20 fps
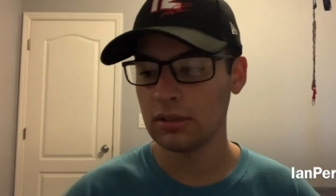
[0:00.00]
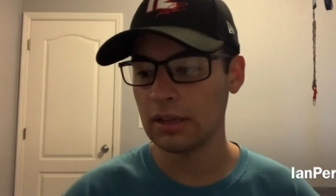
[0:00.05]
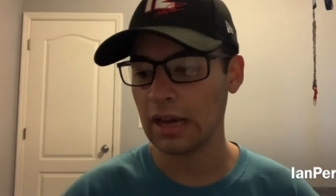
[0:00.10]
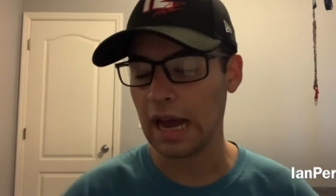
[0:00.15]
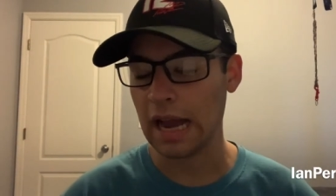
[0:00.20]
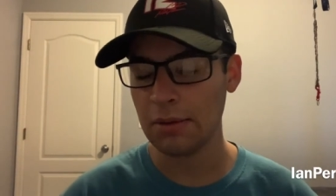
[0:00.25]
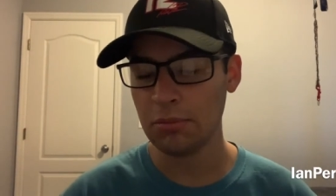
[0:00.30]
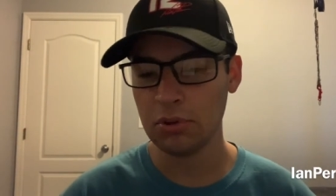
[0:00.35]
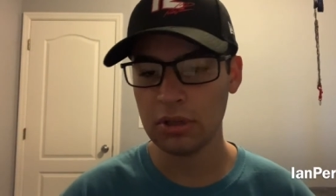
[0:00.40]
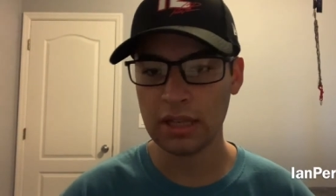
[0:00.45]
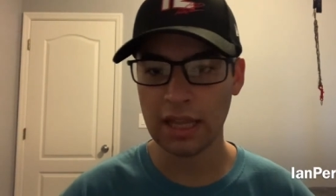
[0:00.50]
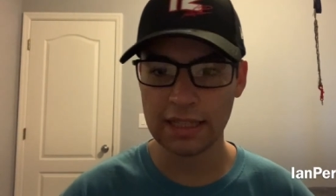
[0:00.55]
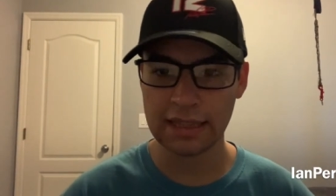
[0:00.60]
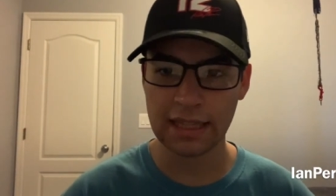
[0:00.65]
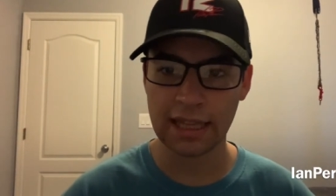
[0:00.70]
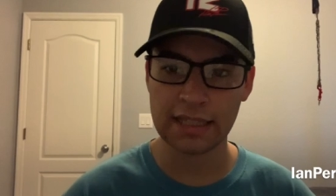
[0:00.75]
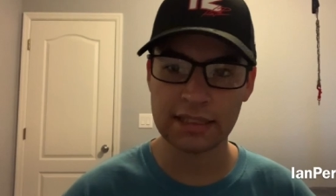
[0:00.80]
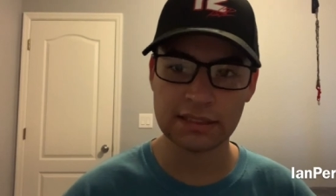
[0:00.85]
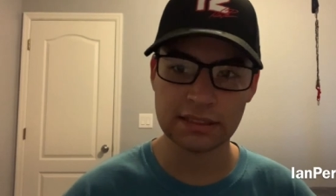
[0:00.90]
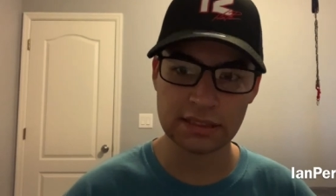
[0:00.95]
I would let
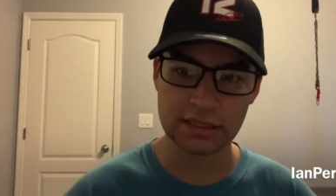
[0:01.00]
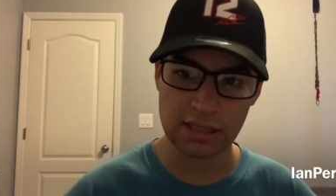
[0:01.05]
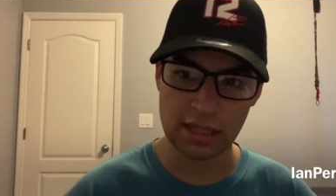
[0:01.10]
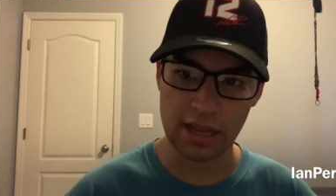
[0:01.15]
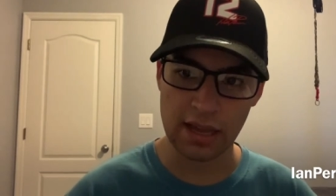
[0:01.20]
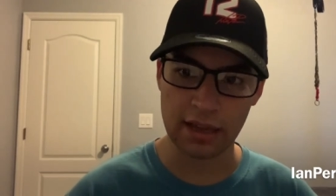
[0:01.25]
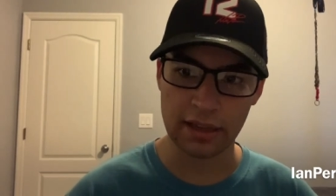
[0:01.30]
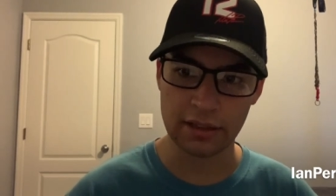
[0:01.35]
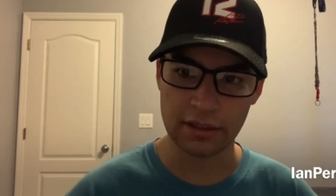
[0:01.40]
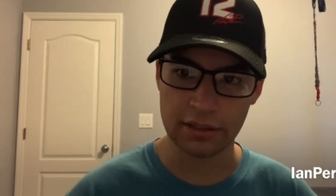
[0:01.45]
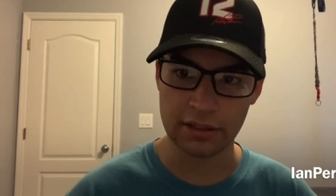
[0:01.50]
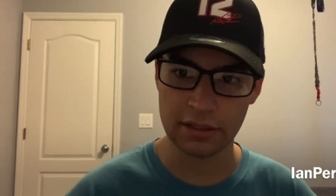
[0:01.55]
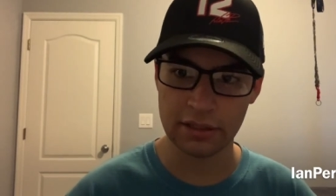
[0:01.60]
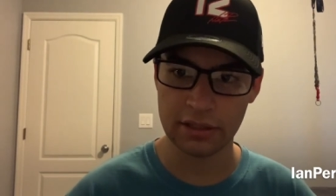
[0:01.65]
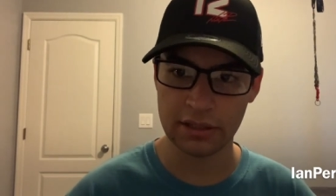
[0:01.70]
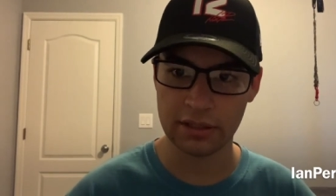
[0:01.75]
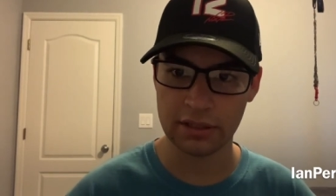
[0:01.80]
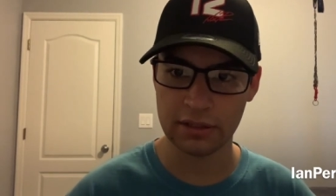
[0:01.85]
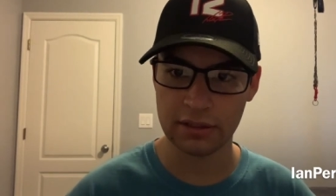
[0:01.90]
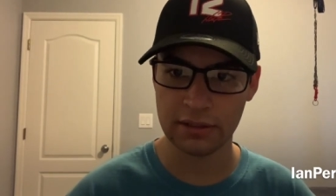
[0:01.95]
that slide,
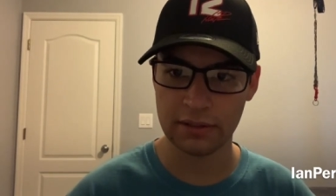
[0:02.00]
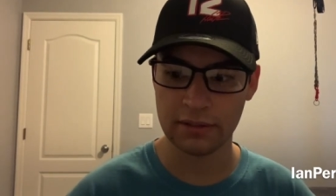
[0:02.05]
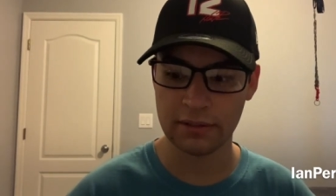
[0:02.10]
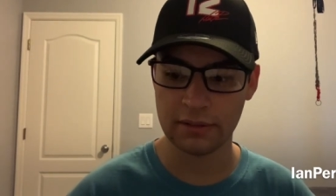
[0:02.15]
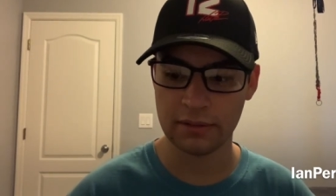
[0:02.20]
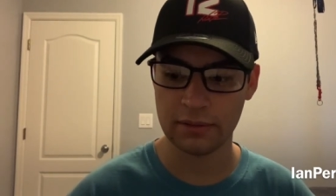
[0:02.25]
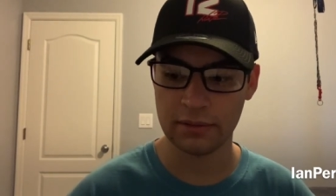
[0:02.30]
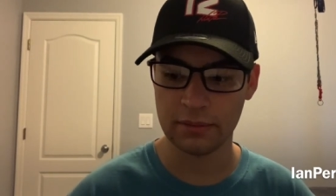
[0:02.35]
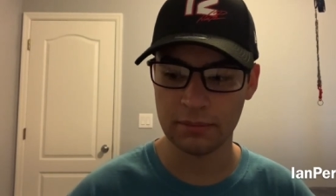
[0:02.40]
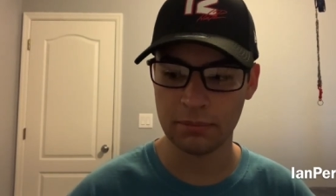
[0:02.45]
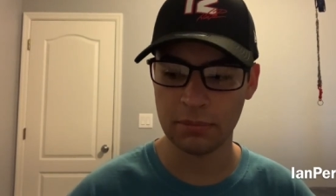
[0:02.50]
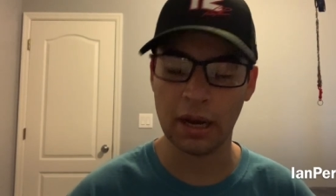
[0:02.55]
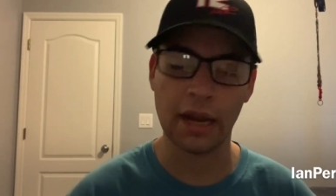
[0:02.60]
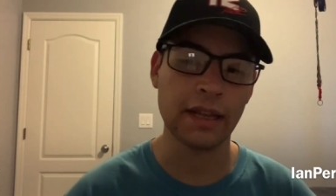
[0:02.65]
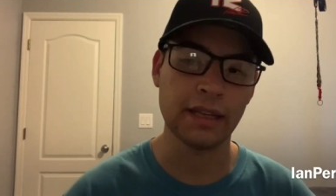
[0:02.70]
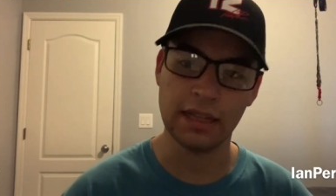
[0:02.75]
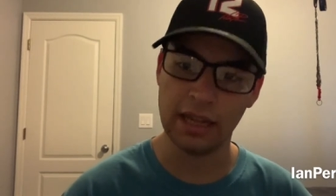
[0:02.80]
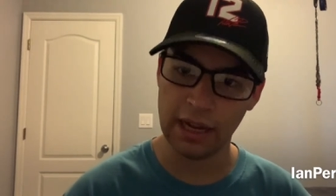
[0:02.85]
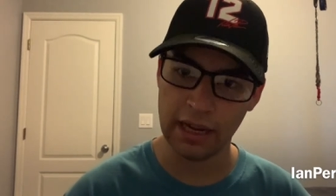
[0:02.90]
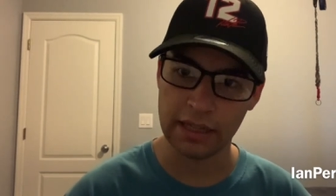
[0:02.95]
but I
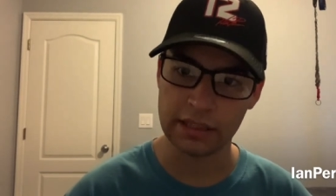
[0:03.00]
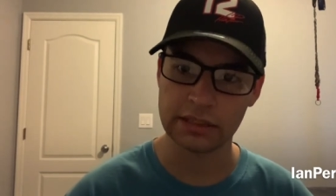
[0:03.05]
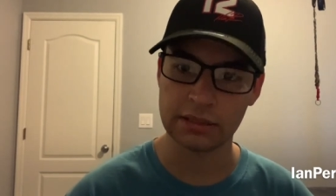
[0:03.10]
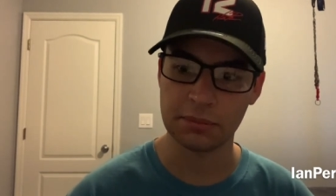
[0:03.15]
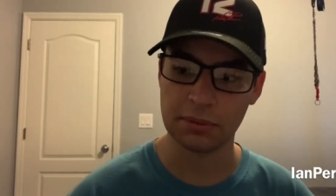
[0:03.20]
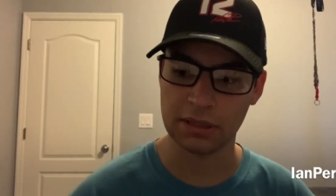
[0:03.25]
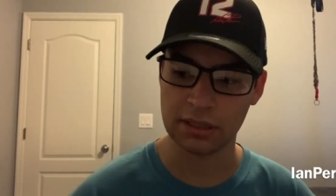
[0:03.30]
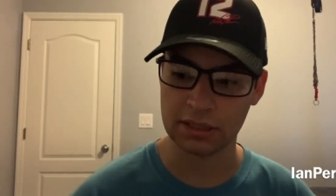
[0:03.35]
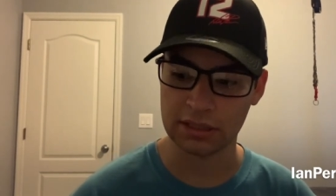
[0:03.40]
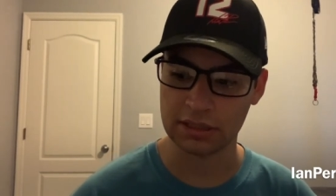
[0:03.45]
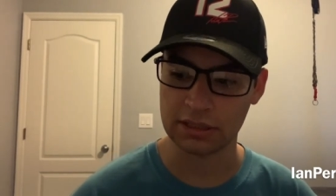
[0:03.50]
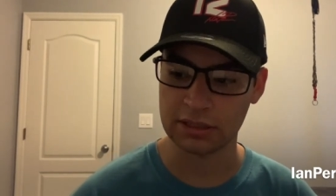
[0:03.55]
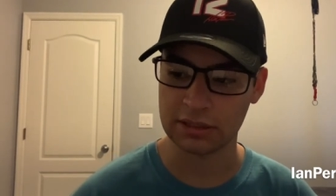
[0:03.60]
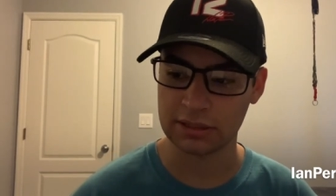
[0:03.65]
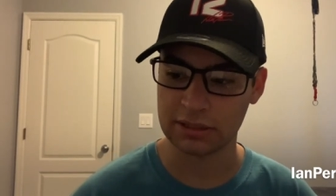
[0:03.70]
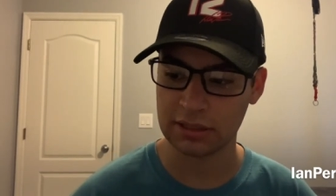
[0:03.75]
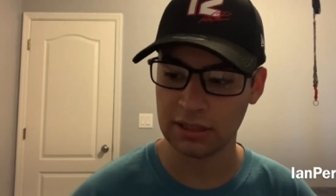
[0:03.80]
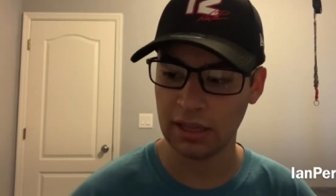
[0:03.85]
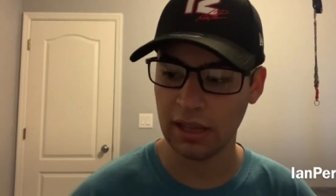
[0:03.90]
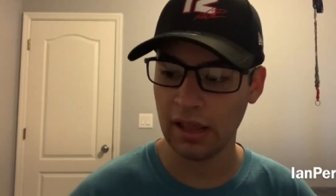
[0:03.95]
can't
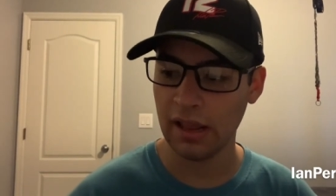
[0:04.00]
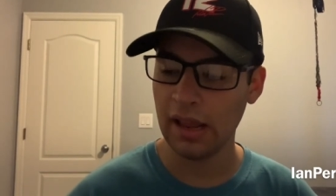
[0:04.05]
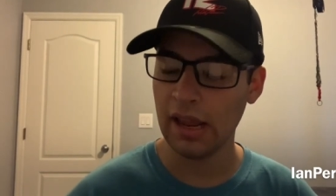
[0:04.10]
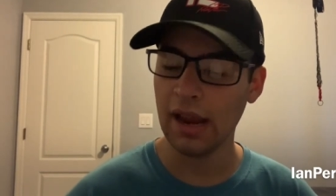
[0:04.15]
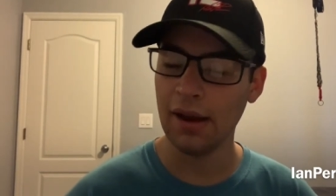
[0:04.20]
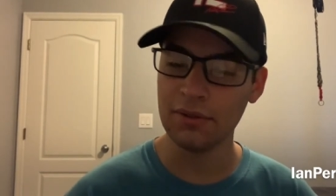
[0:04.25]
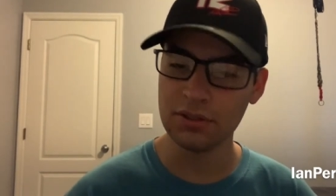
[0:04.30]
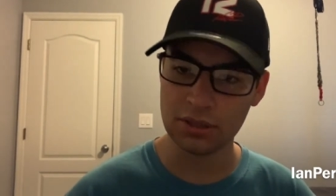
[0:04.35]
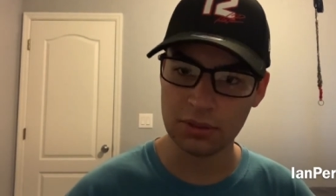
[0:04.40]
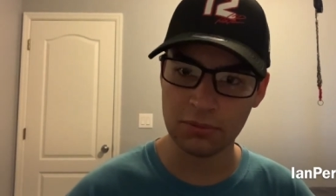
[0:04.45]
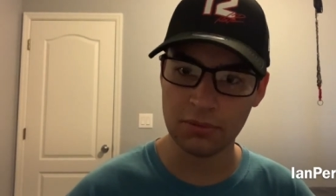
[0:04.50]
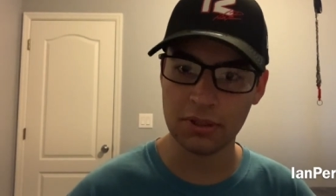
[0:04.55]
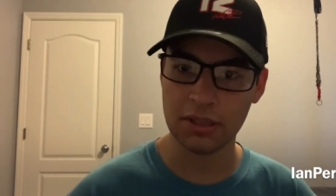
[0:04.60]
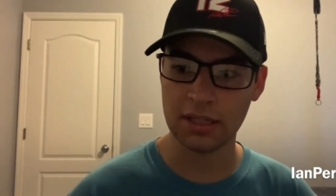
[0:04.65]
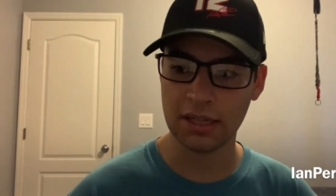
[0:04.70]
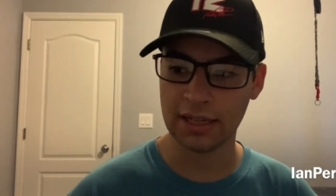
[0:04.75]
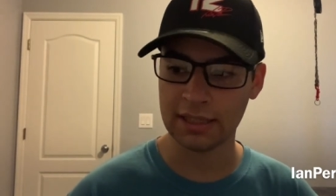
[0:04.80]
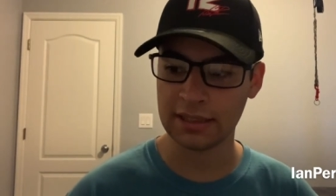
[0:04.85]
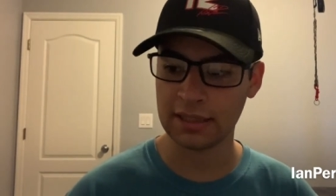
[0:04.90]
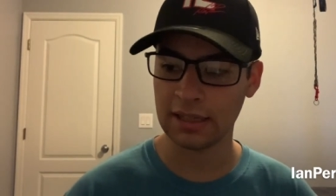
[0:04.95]
because it wasn't really
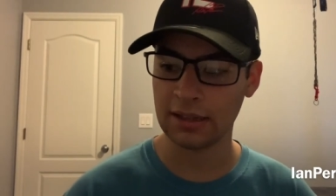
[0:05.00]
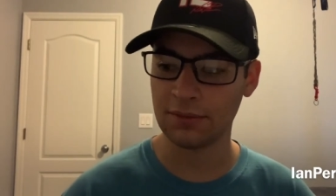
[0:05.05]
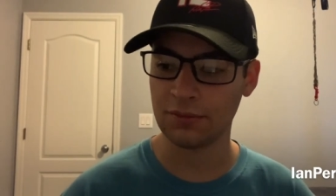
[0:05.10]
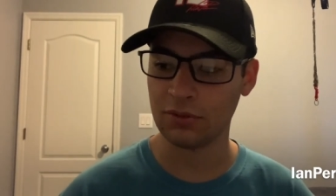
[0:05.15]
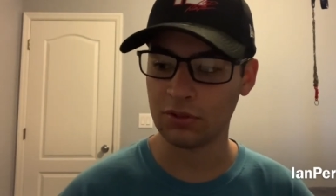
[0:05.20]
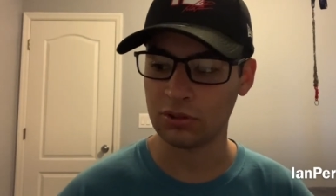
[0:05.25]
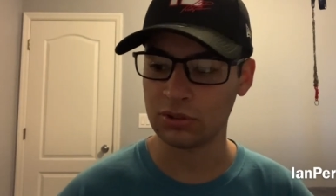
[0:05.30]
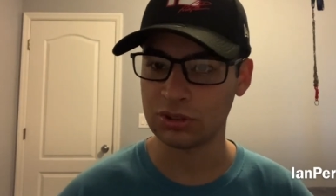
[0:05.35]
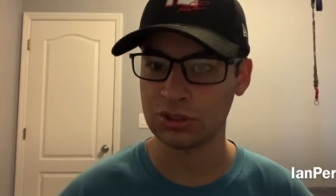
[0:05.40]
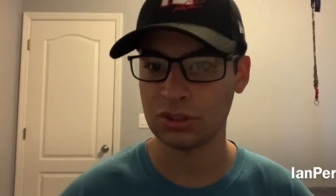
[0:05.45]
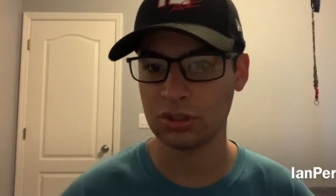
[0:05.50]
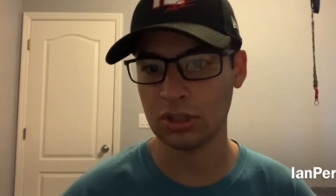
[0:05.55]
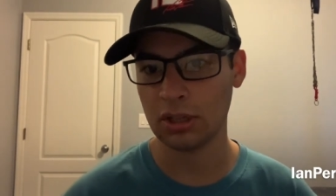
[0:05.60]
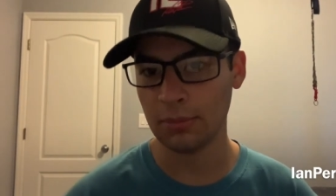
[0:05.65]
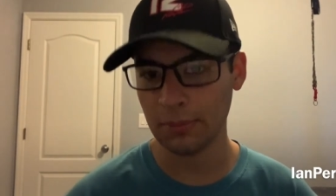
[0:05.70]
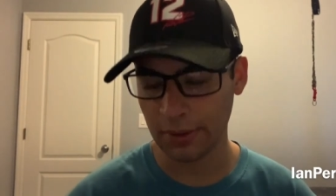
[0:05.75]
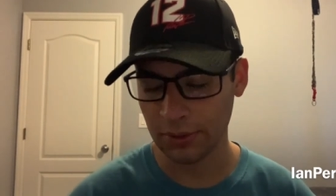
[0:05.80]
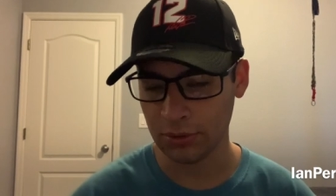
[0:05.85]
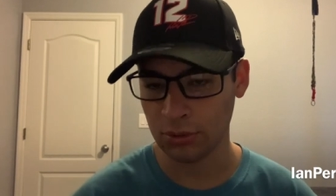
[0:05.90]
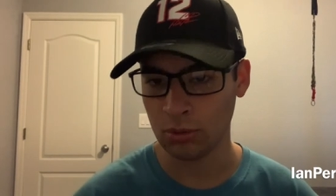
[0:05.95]
like that for
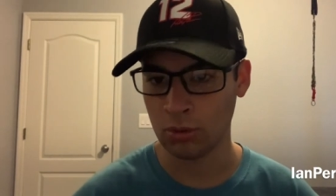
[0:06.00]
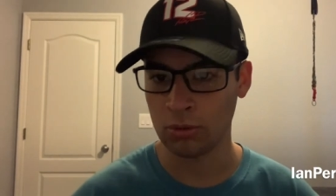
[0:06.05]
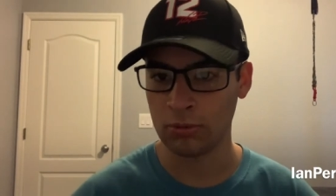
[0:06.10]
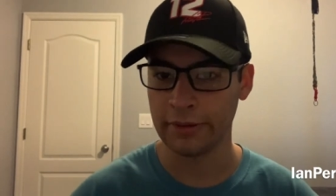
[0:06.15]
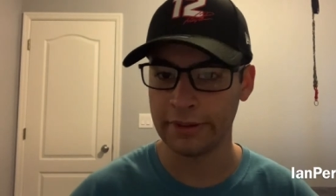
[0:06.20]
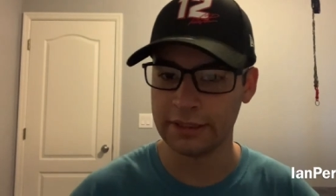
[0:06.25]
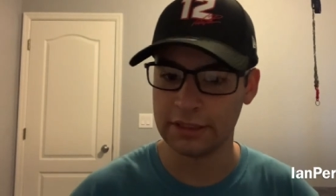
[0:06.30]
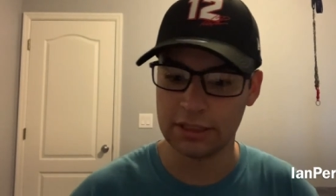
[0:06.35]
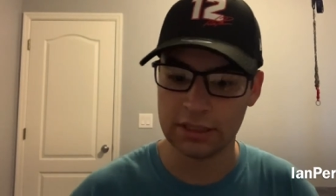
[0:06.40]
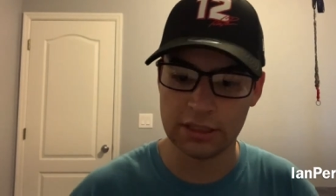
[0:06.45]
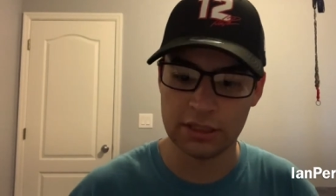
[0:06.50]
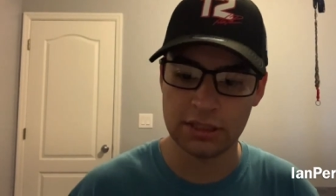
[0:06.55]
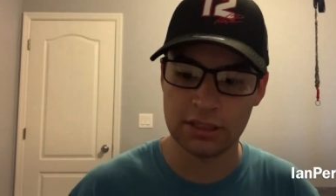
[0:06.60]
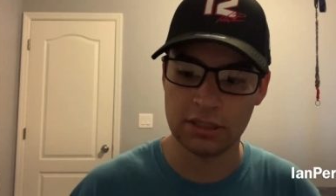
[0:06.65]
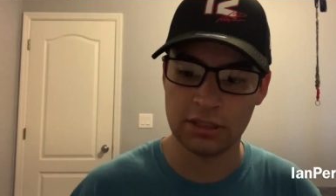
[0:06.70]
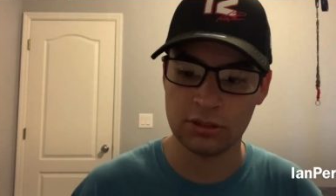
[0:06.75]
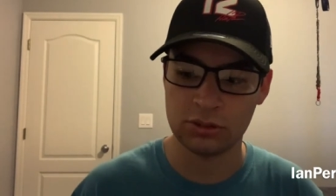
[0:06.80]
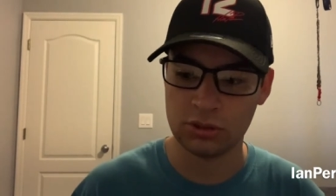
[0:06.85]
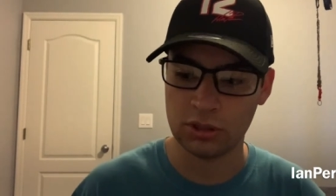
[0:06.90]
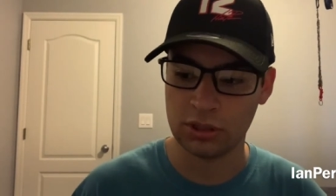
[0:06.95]
some Eldora races
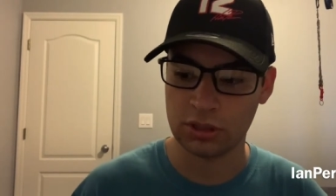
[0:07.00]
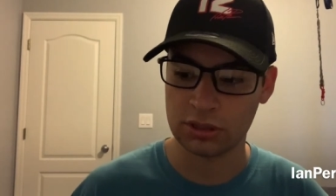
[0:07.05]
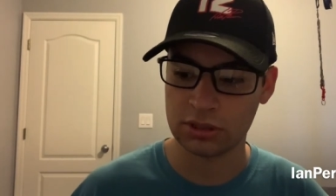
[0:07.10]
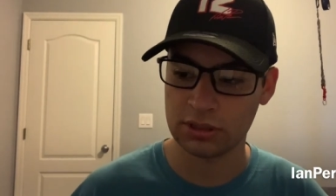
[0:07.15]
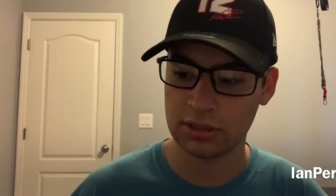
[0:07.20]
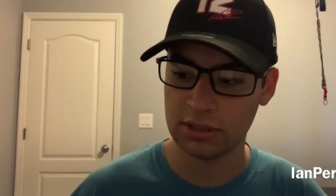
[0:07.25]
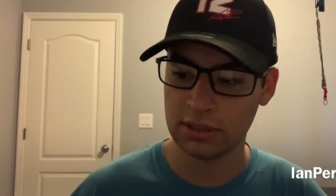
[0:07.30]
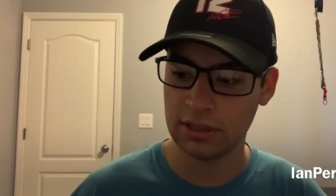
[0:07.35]
and trucks.